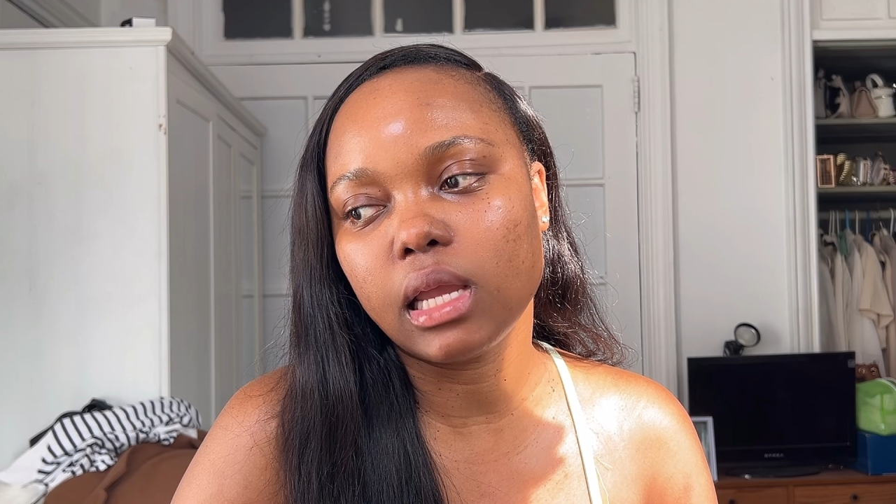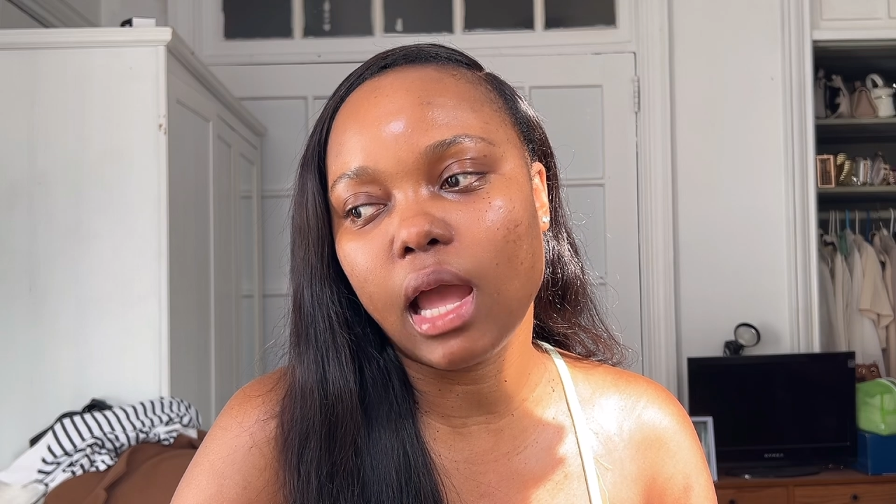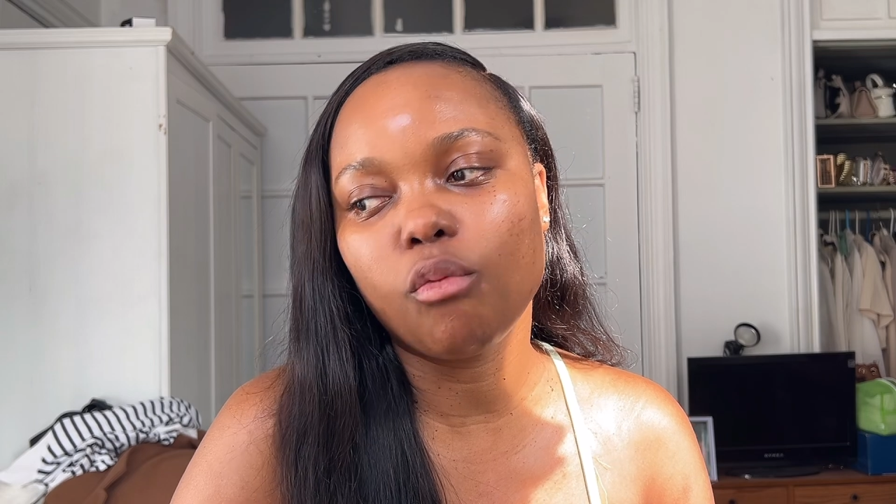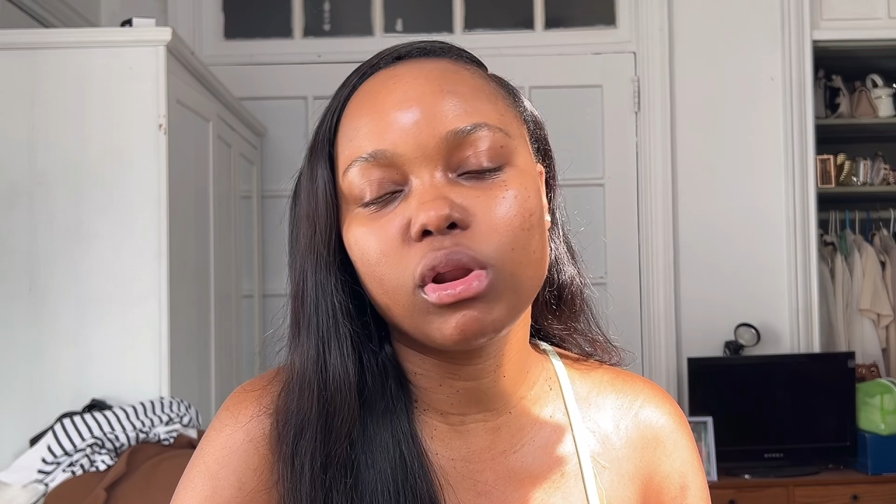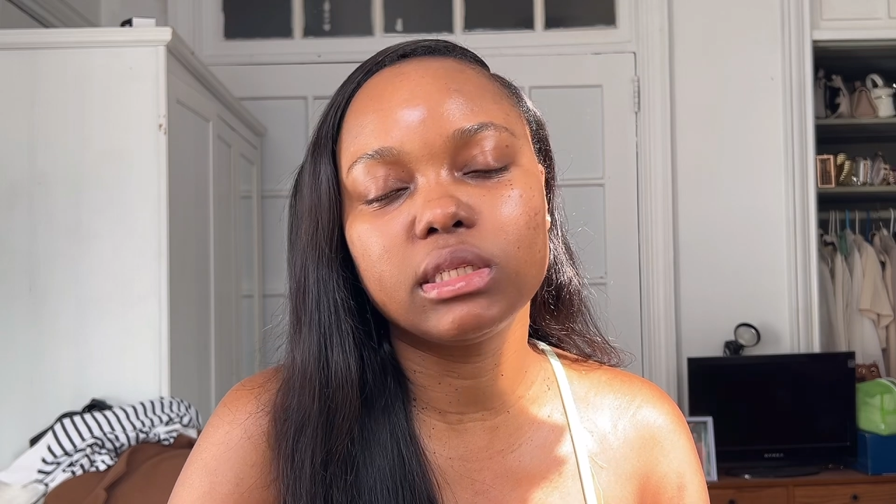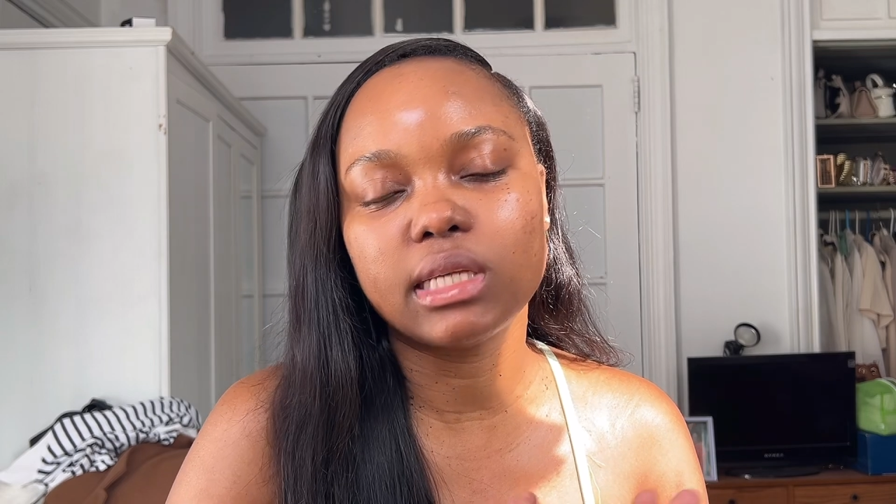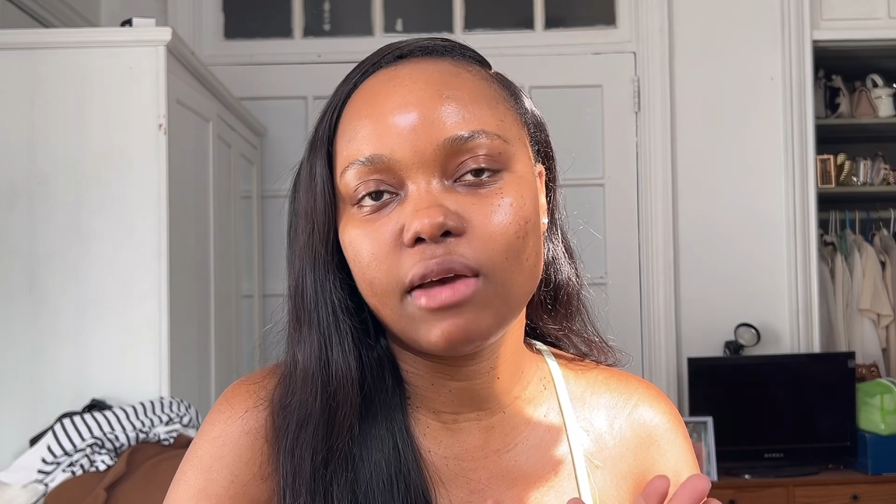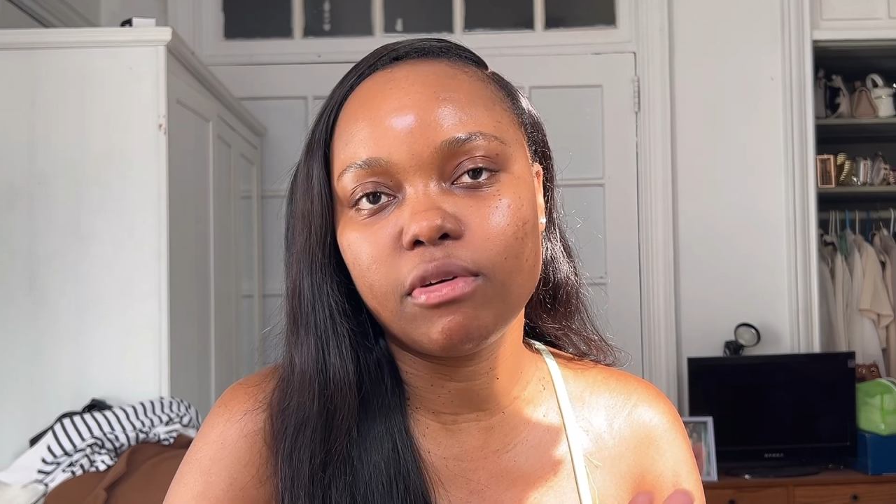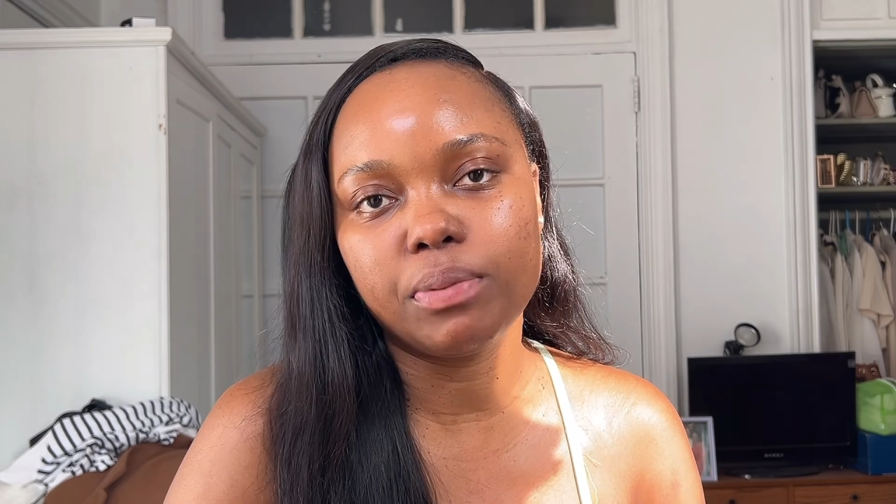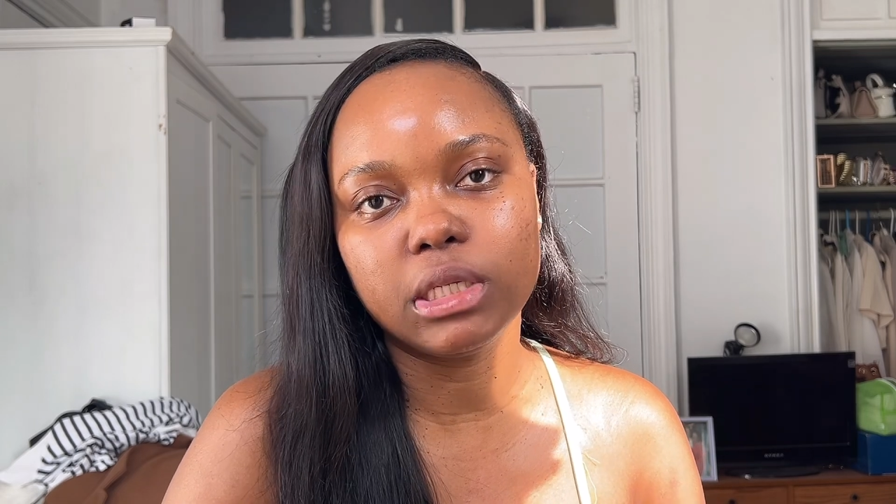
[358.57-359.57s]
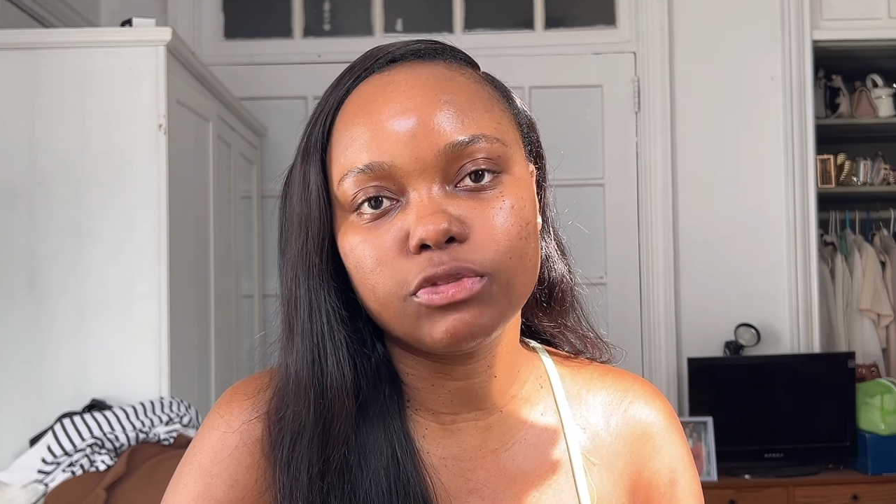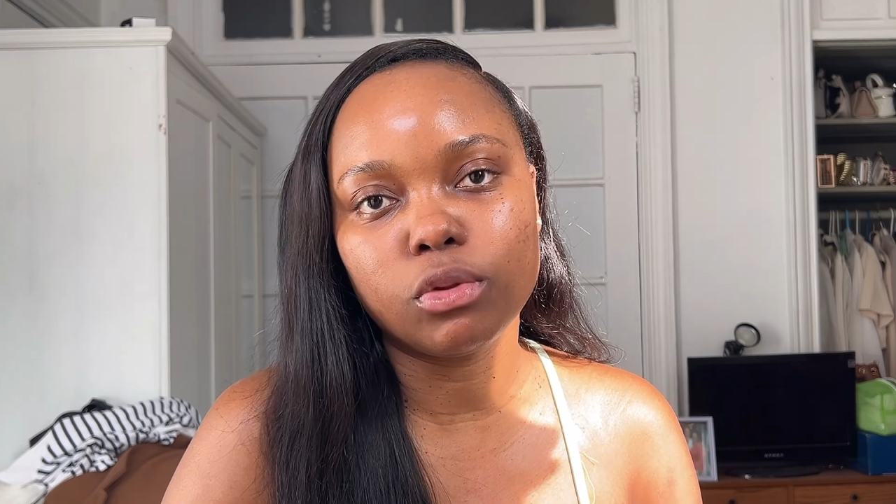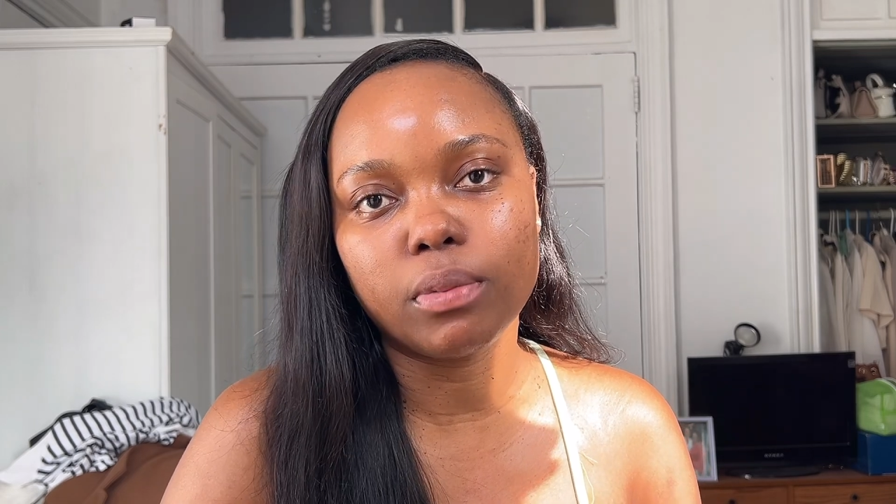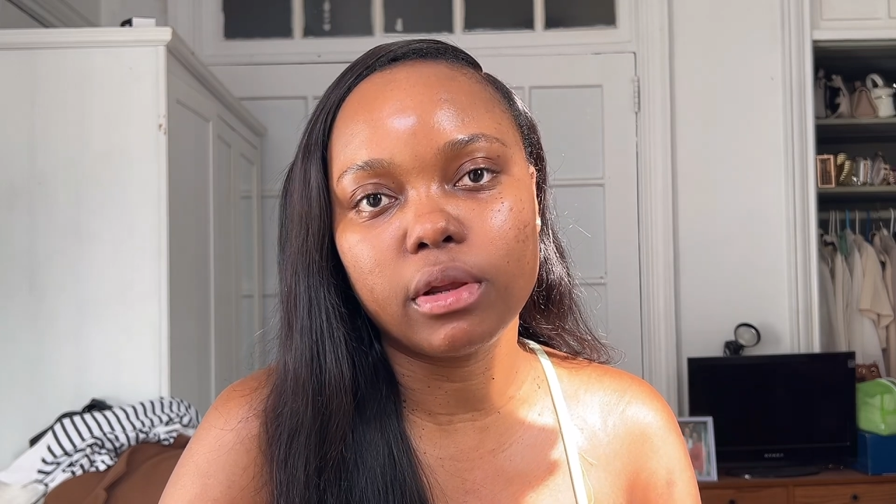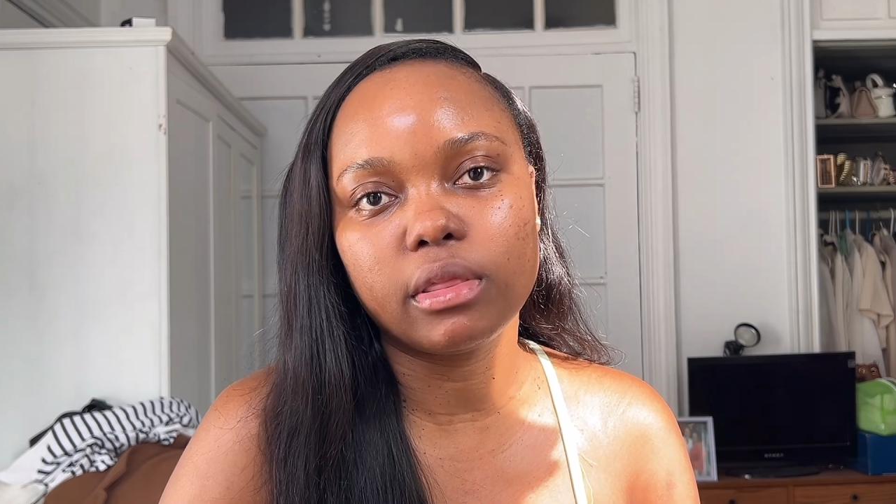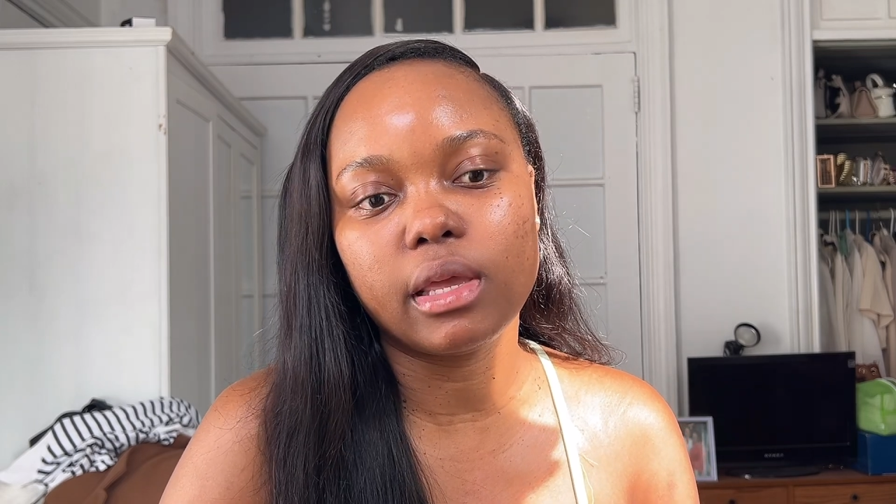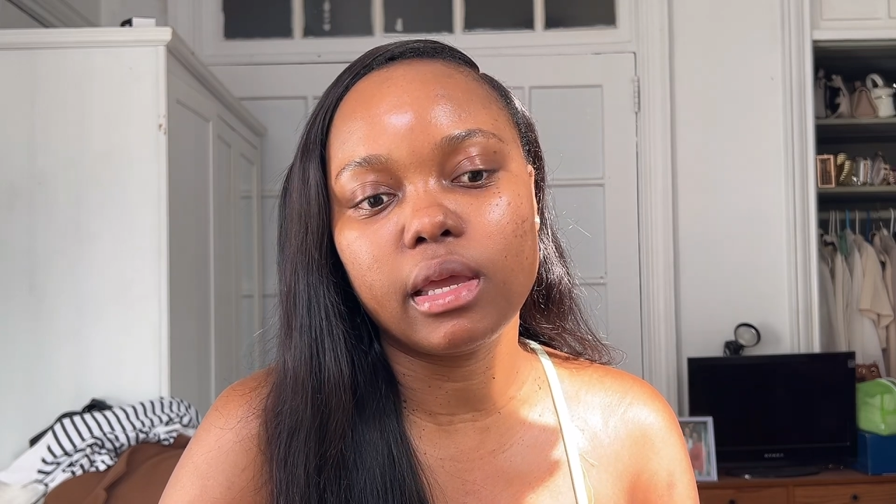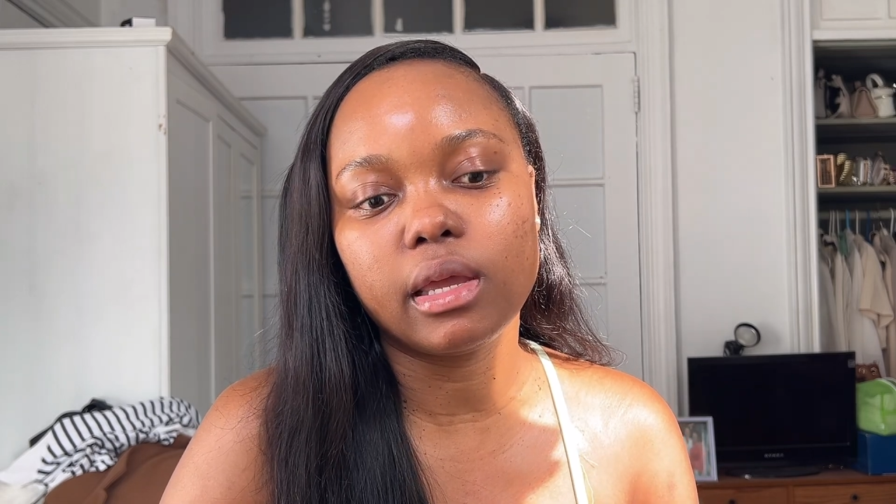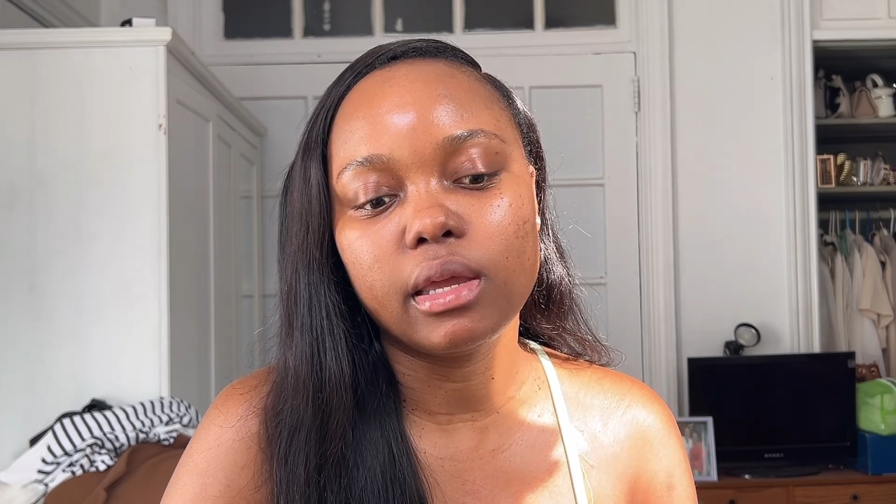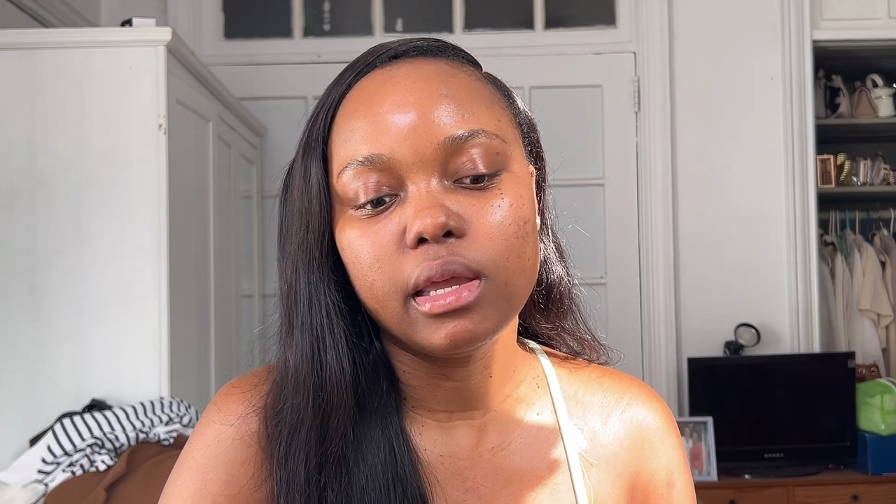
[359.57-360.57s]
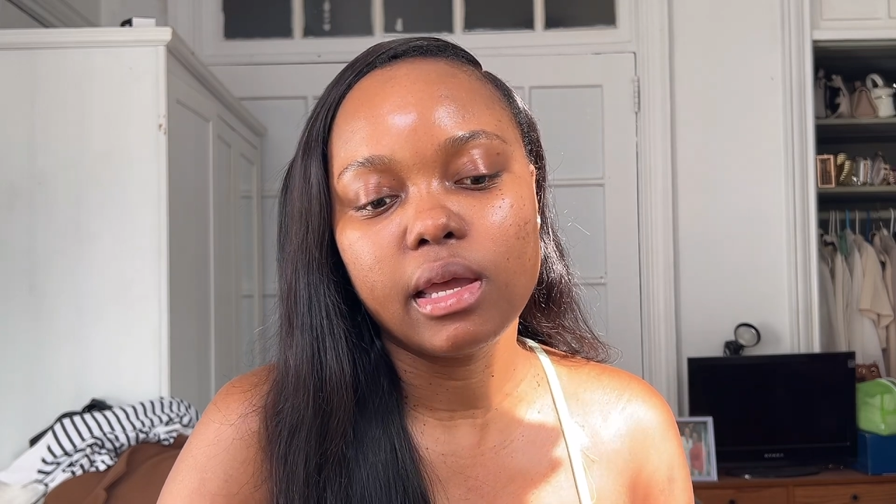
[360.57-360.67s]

wanted to have a peaceful birthday.